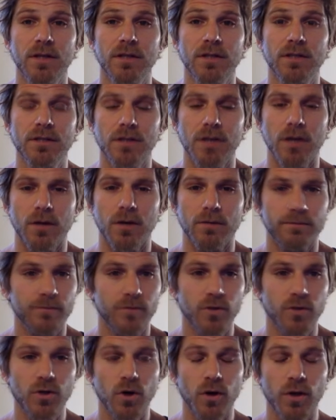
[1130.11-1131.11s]
So
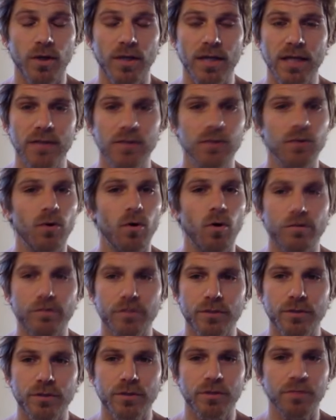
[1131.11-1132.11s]
you don't need to
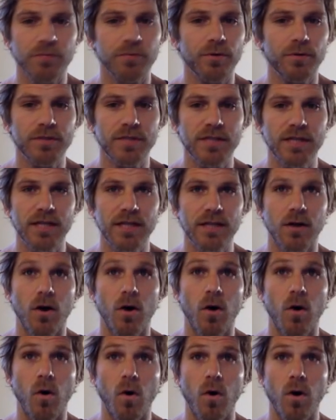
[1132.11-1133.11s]
overdo the protein,
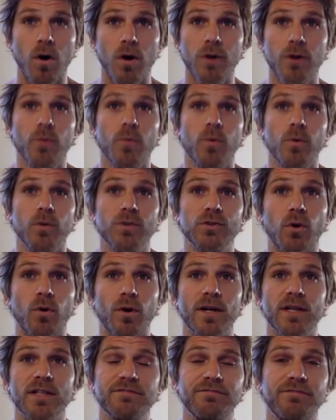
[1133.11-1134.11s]
or you will
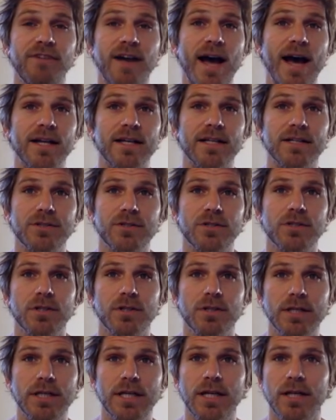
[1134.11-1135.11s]
store it as fat. It's just
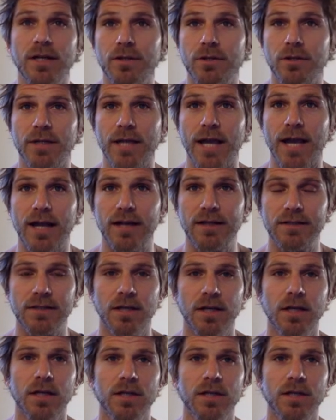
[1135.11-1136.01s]
going to kill your gains.